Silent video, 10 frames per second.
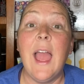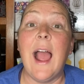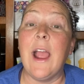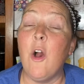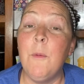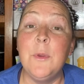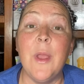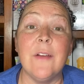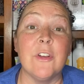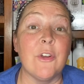I hope you
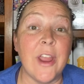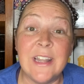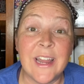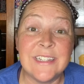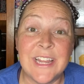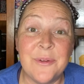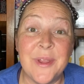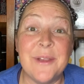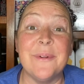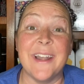have a great night, day,
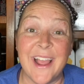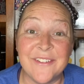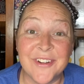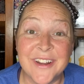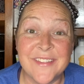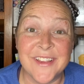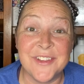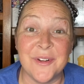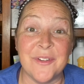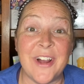week, whenever it is that
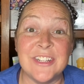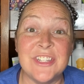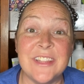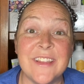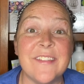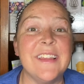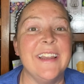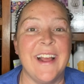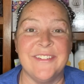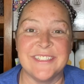you are watching this,
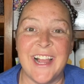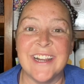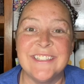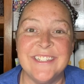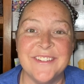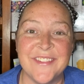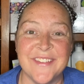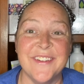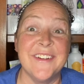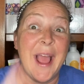and I will talk to you
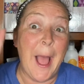soon.